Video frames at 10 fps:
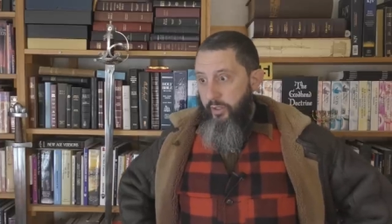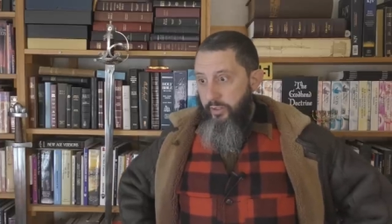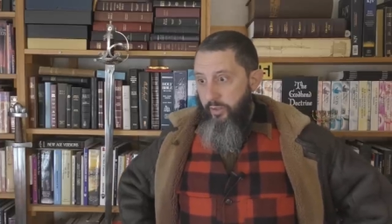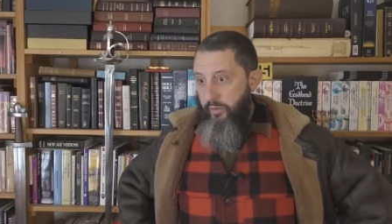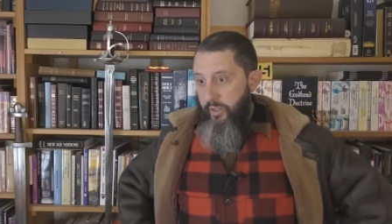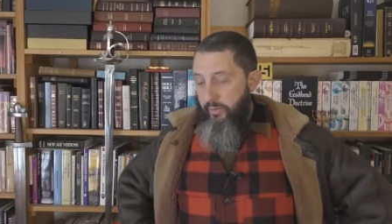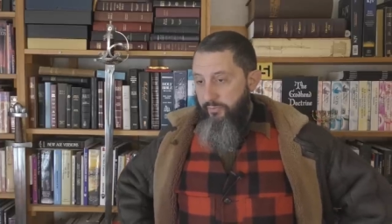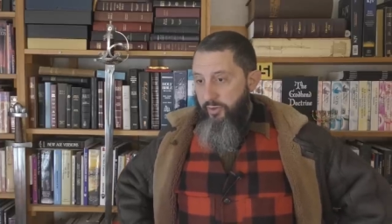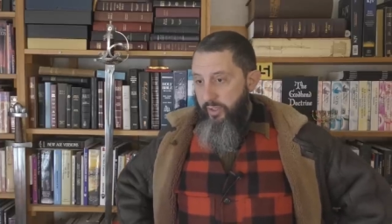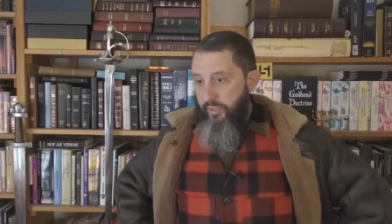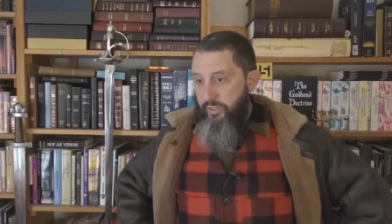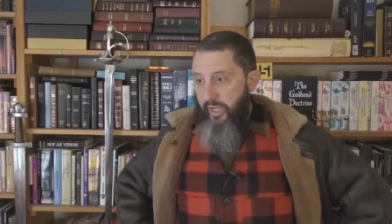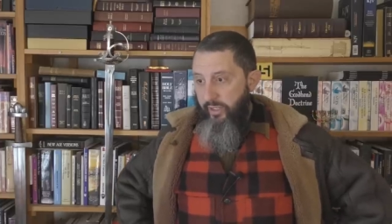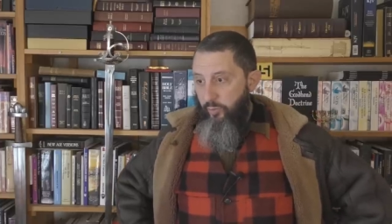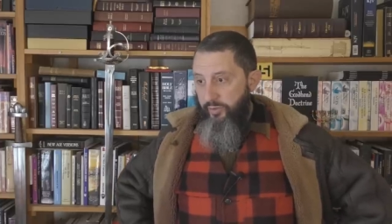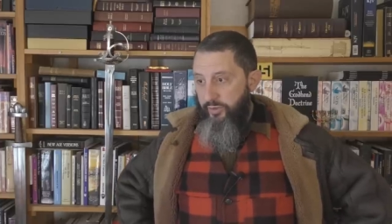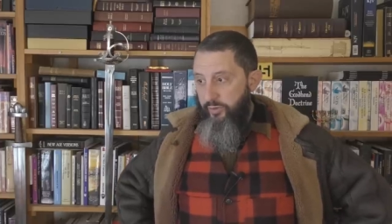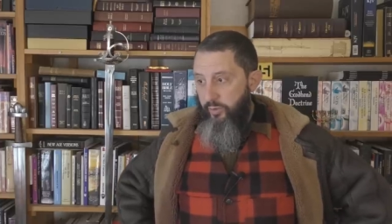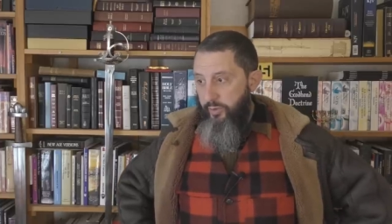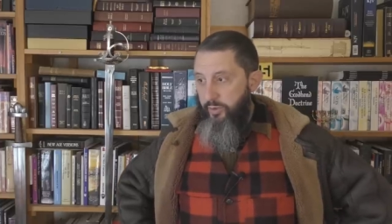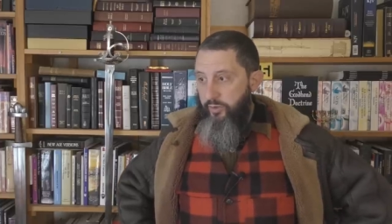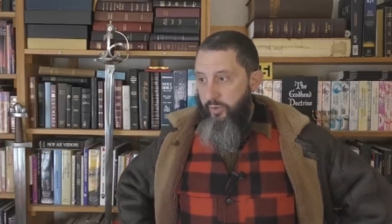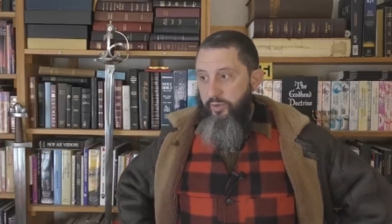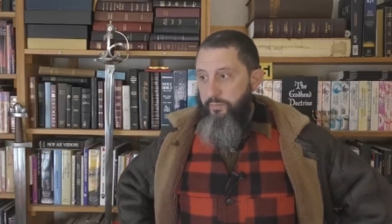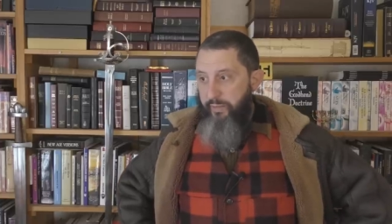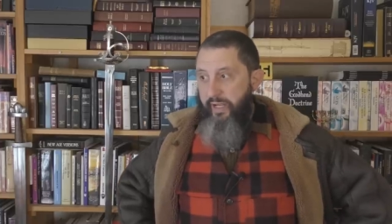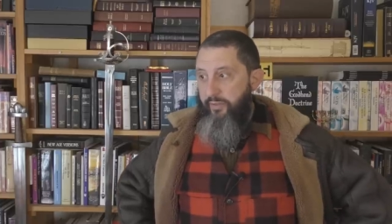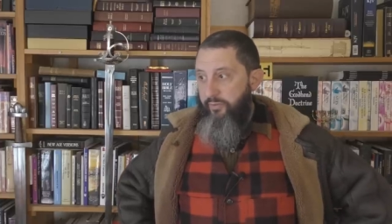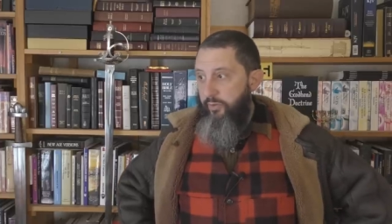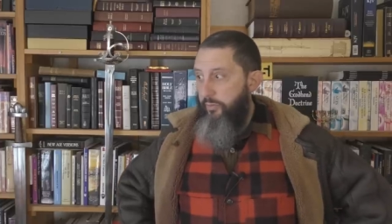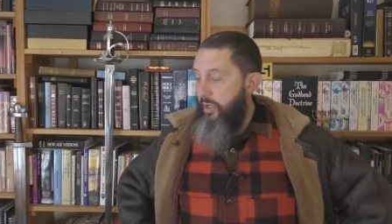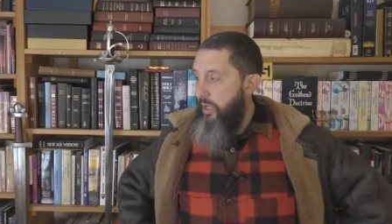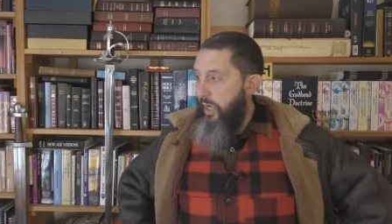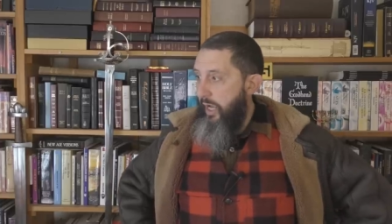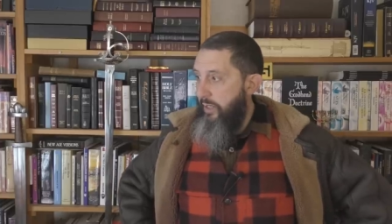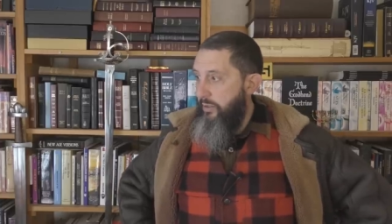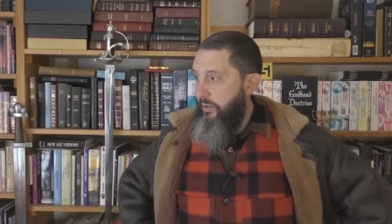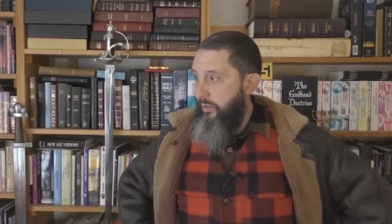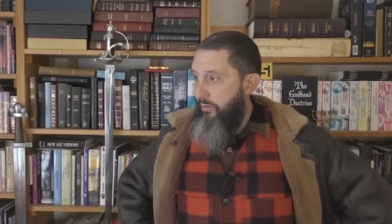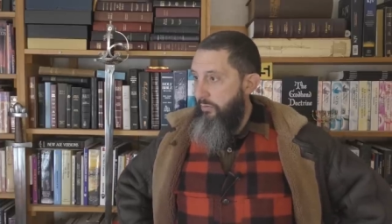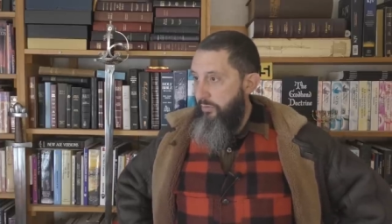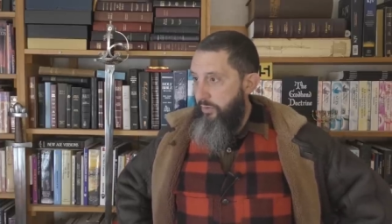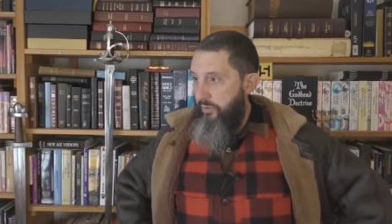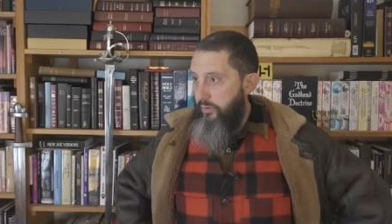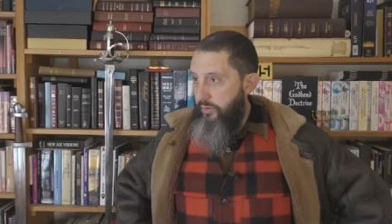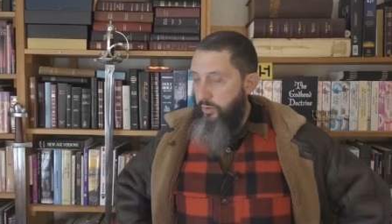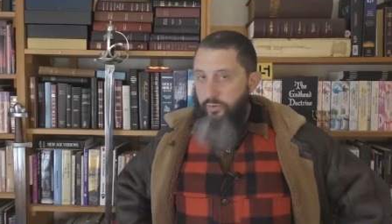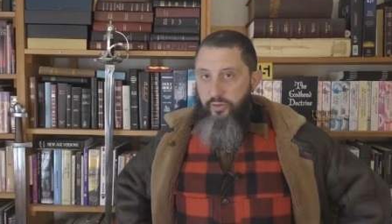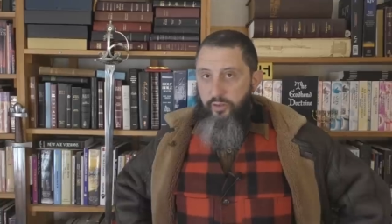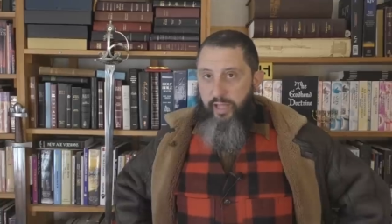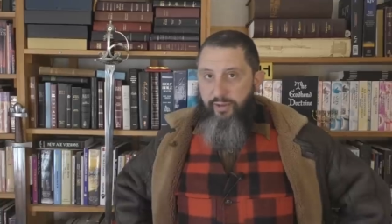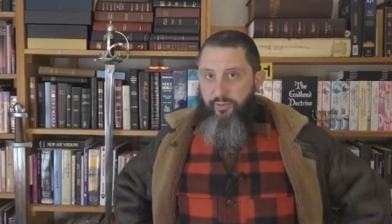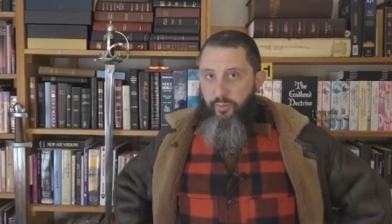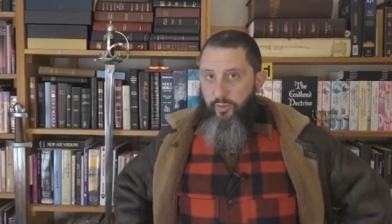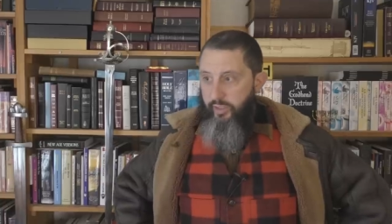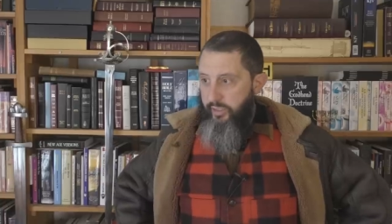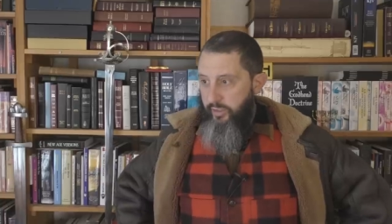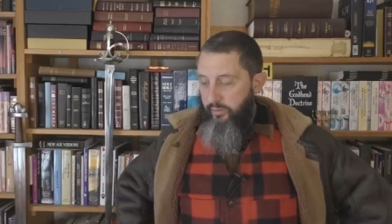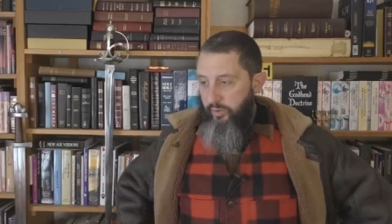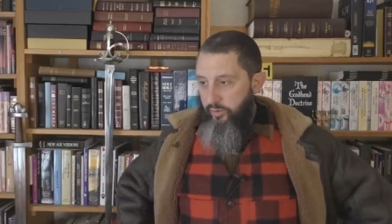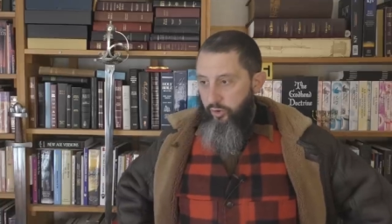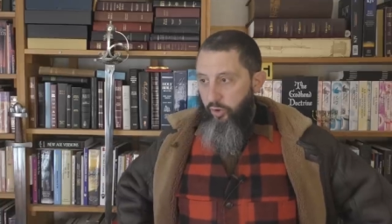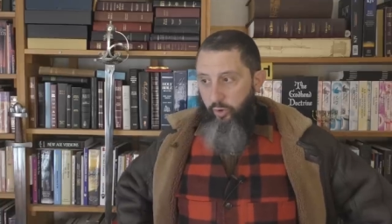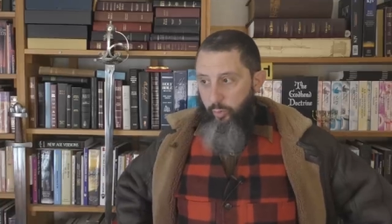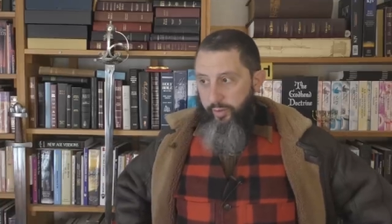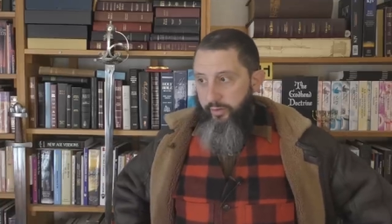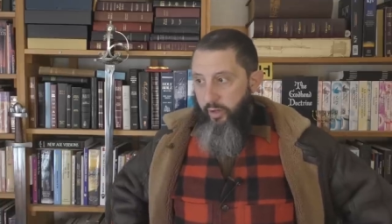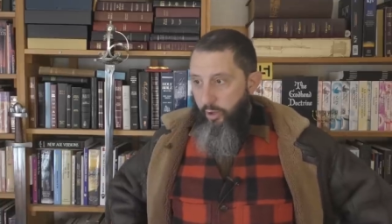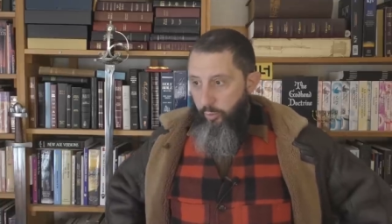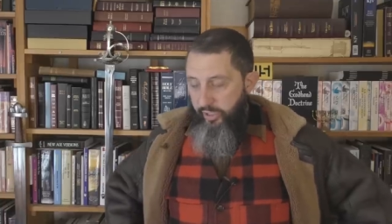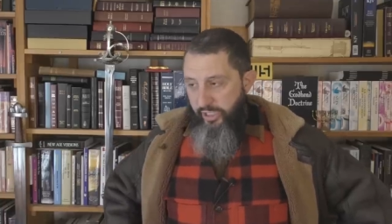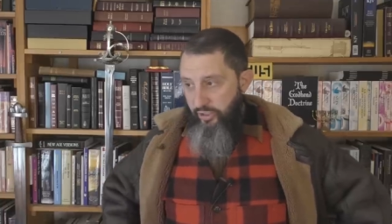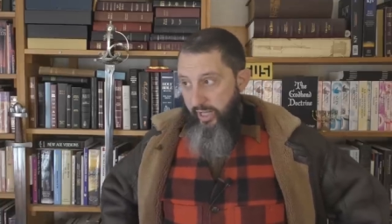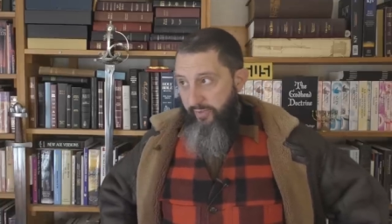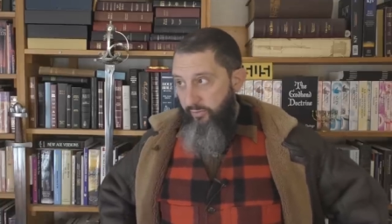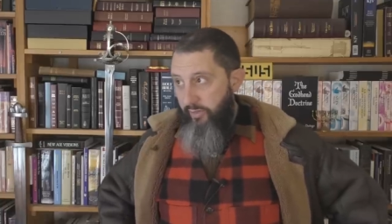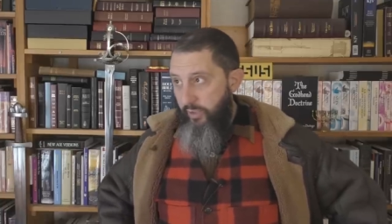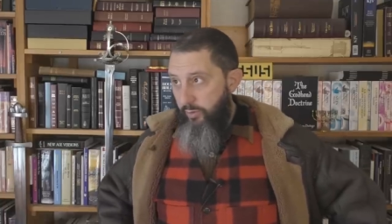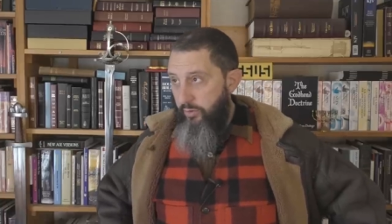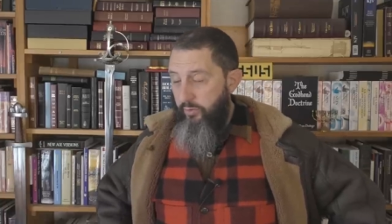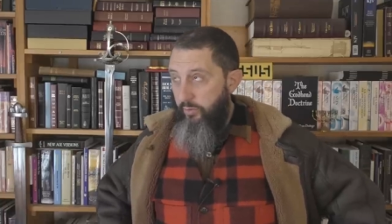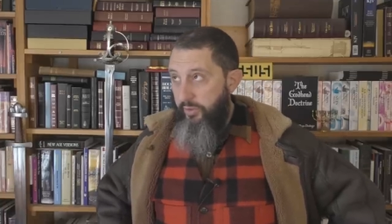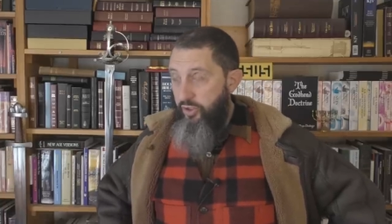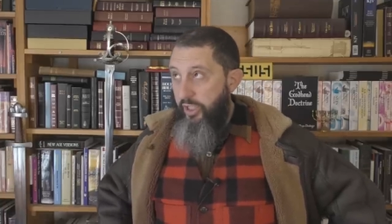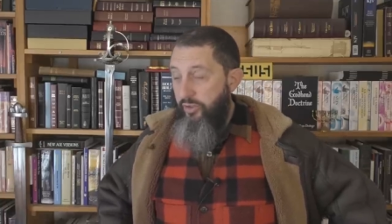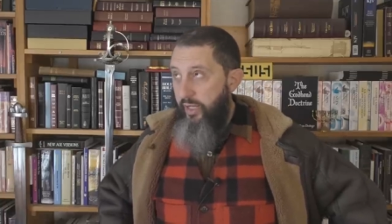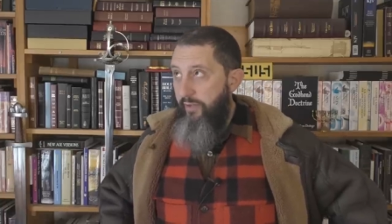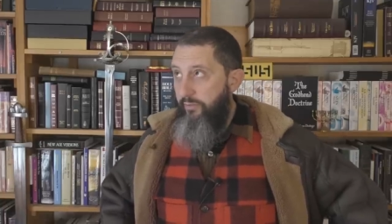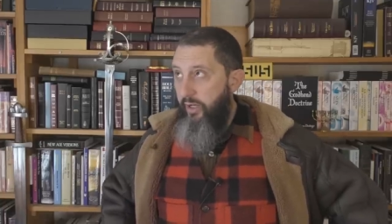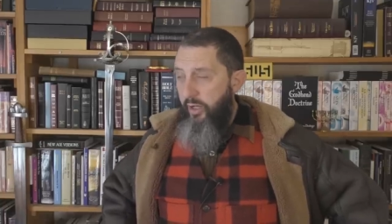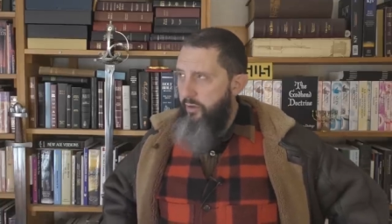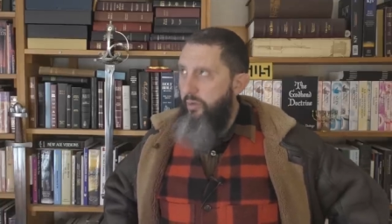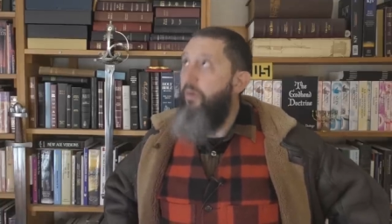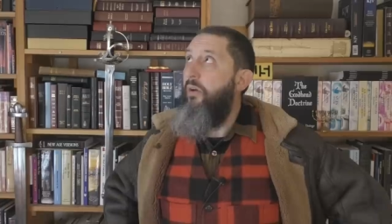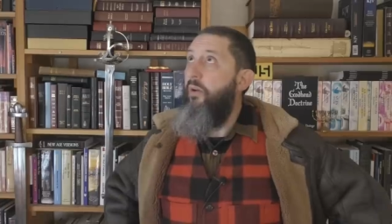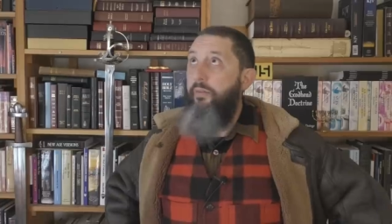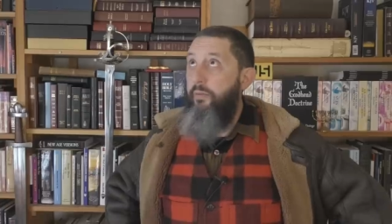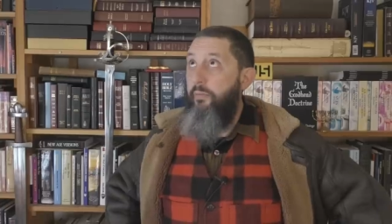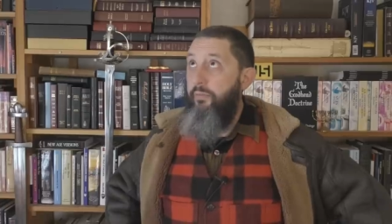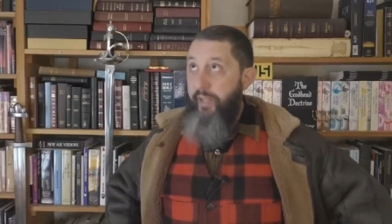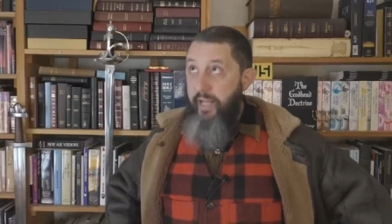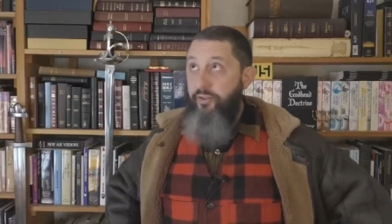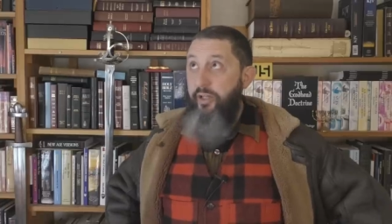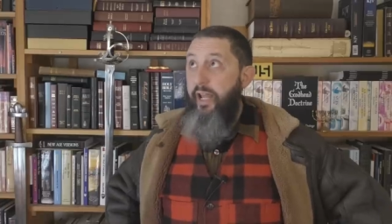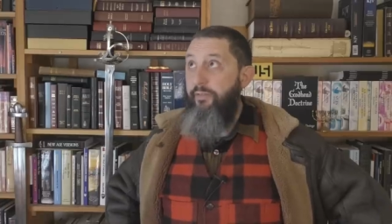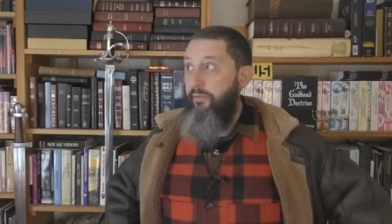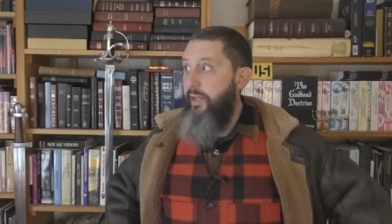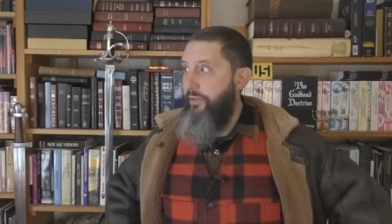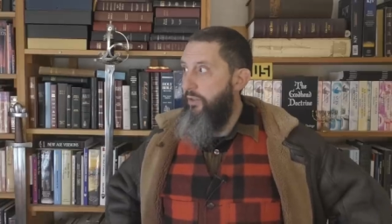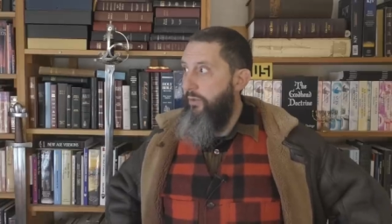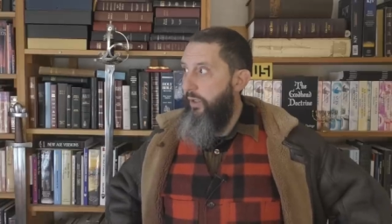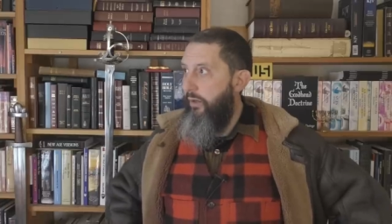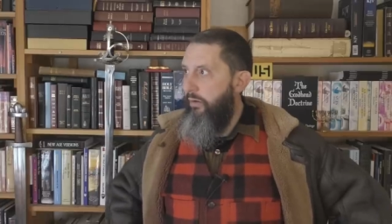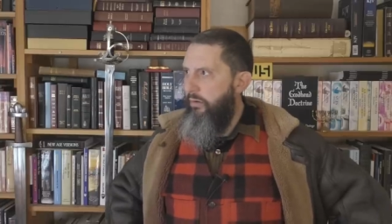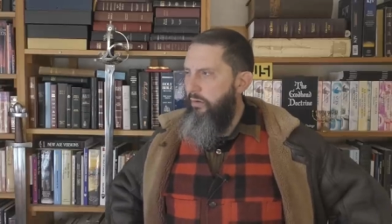You know, if you get a guy that wants to go into a girl's bathroom and, you know, use the lavatory like a, a girl would, well, he should have the right, or, or no, she should have the right. No, no, they should have the right to do it.